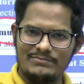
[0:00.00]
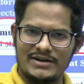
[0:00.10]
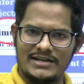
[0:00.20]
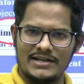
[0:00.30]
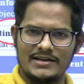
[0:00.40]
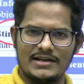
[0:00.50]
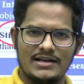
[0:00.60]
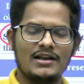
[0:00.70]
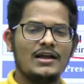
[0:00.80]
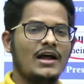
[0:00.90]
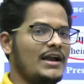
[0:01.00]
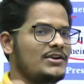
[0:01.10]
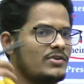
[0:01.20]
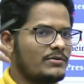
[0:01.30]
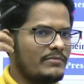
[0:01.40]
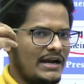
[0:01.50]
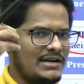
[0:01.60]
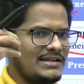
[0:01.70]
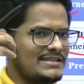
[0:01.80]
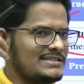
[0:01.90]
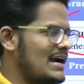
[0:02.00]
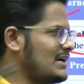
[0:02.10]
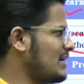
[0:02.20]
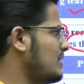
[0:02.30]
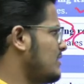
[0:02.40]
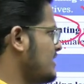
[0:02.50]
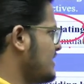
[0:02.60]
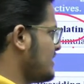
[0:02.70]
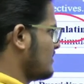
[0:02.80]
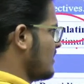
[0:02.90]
material and your mind is started reading